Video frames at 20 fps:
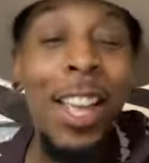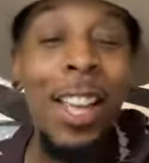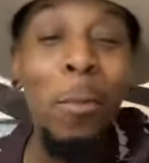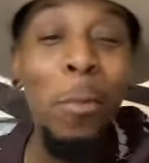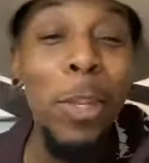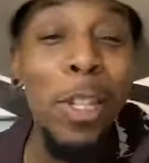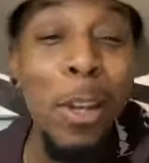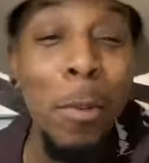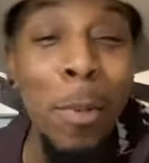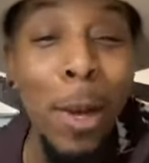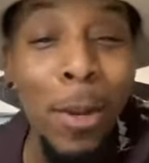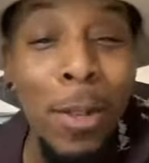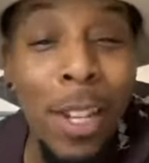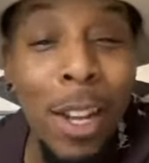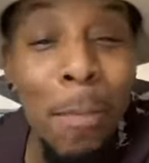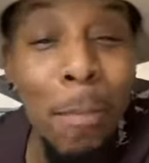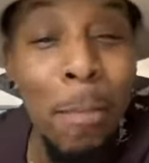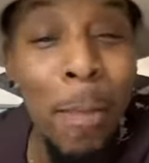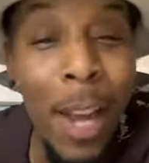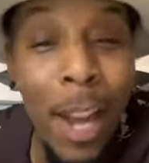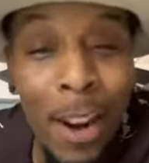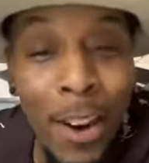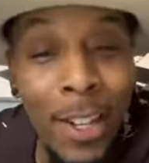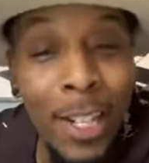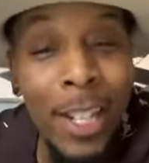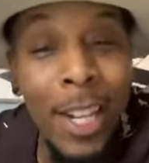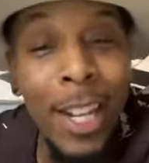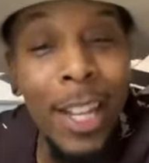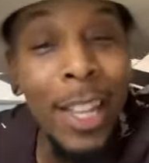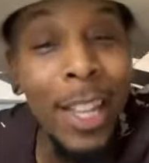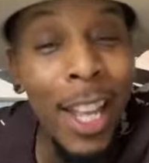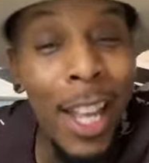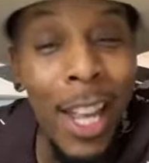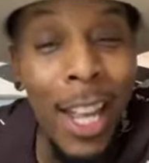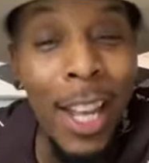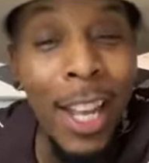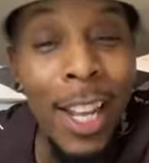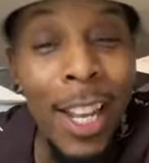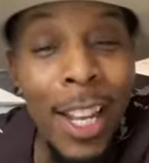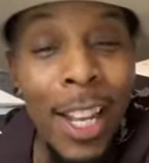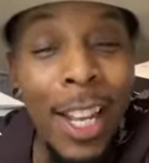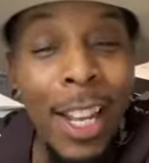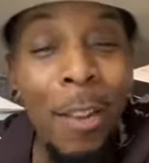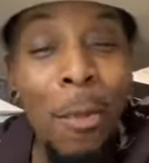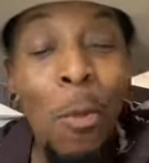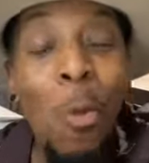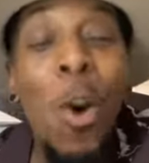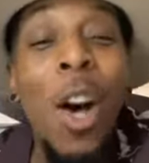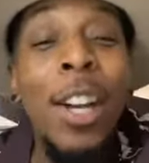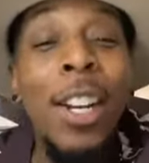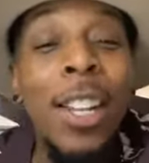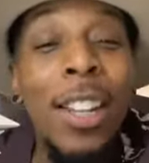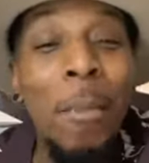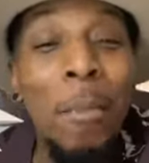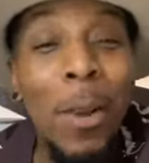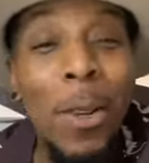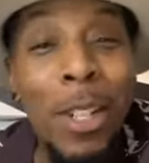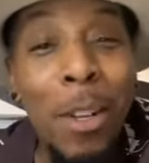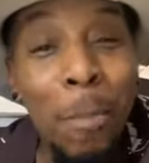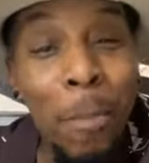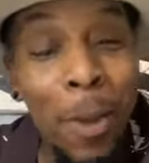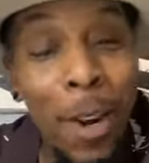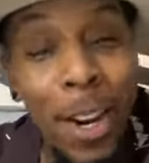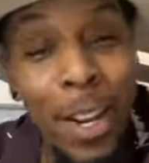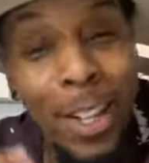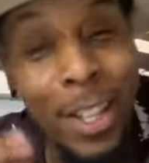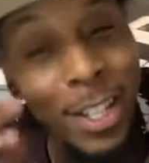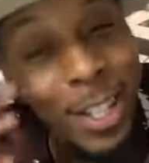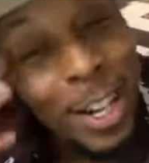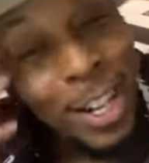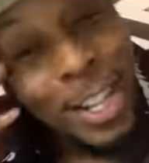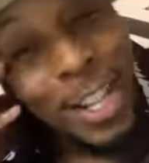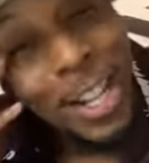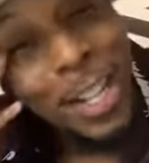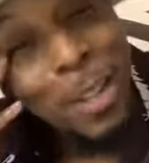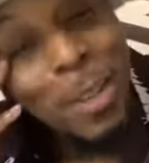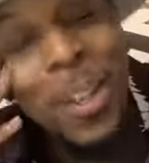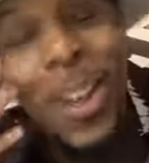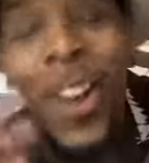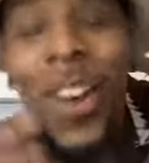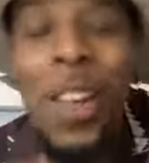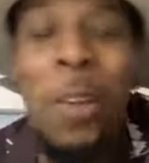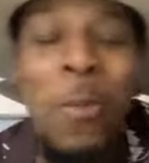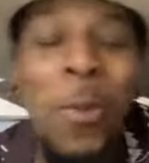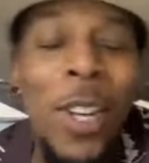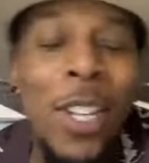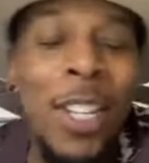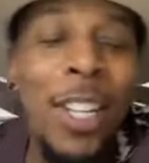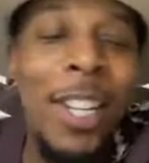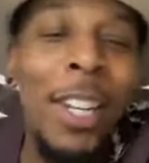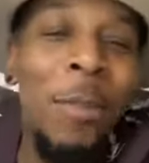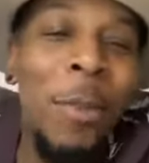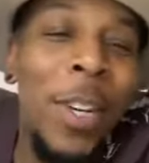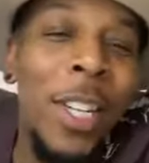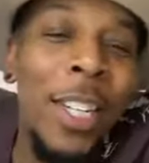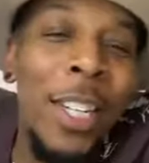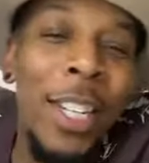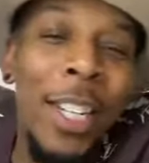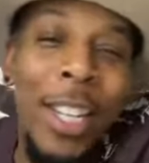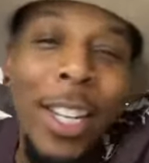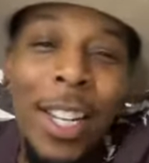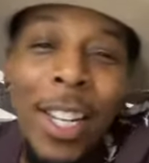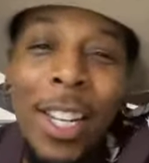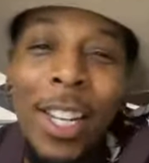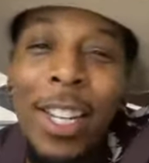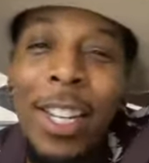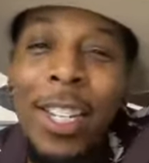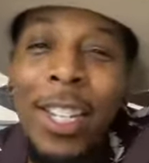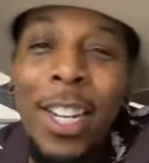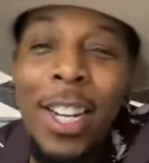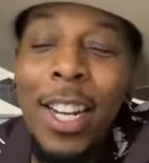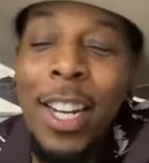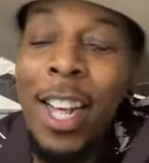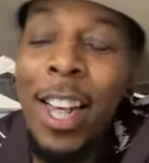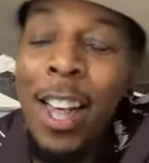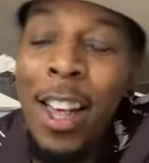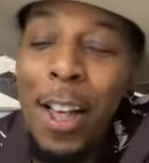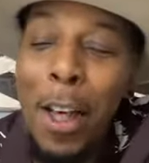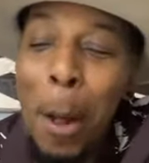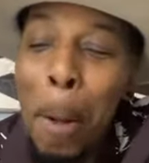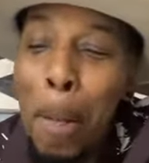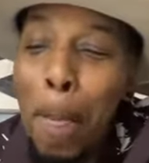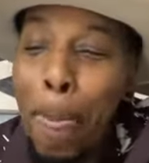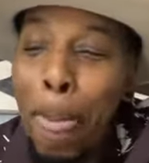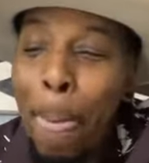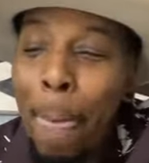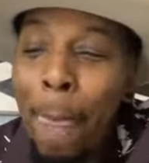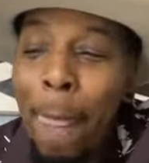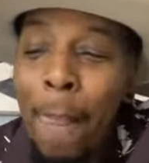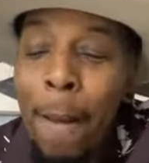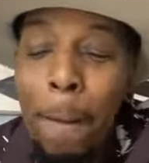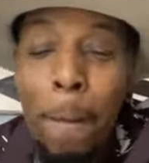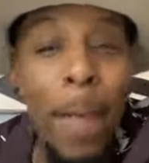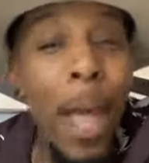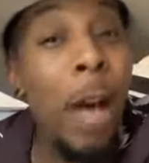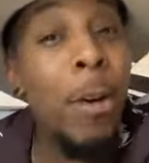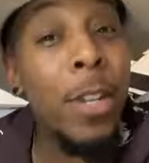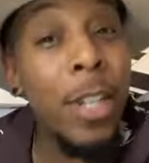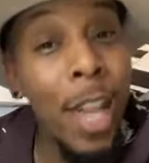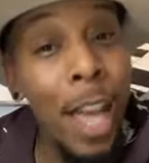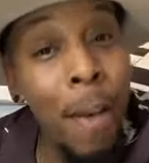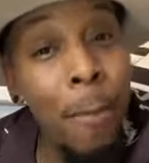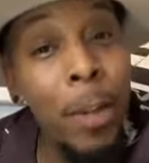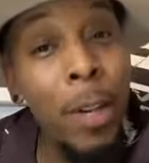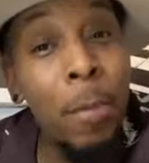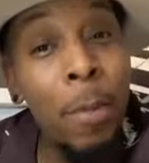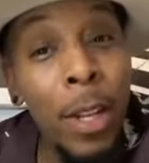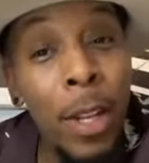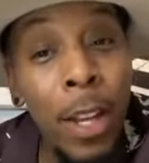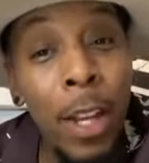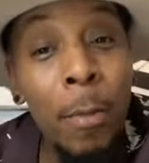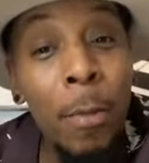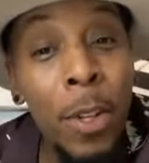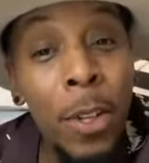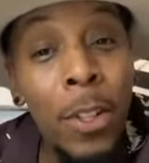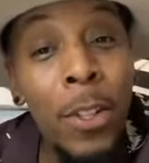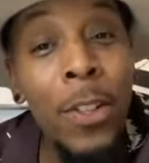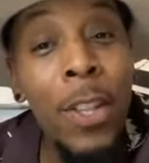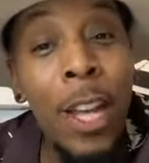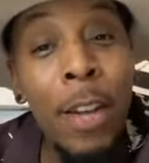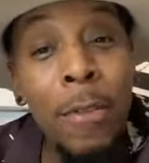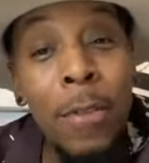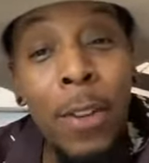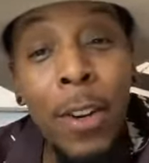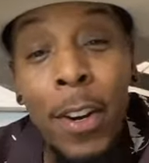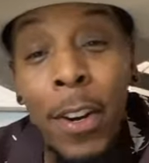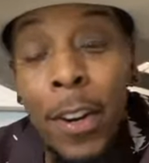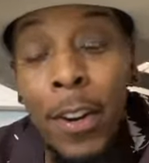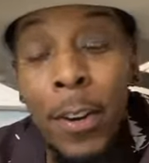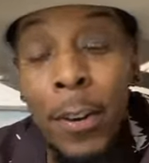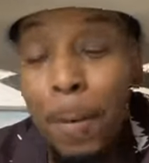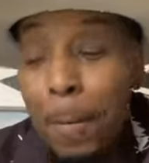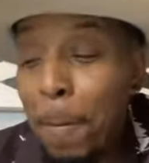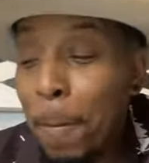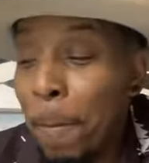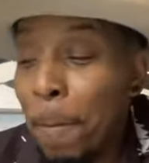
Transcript: it was the most embarrassing thing. One of the most embarrassing things. No, it wasn't. It wasn't. She uh I was happy to be able to do that for her,